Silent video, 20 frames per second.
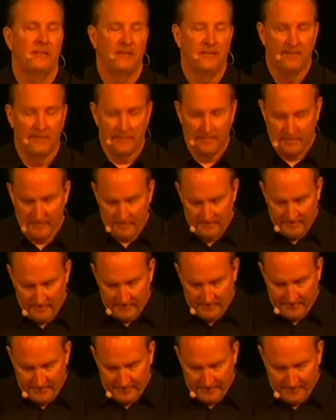
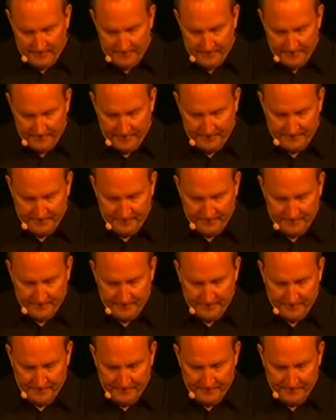
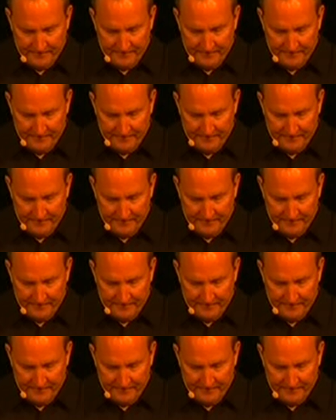Nothing is said.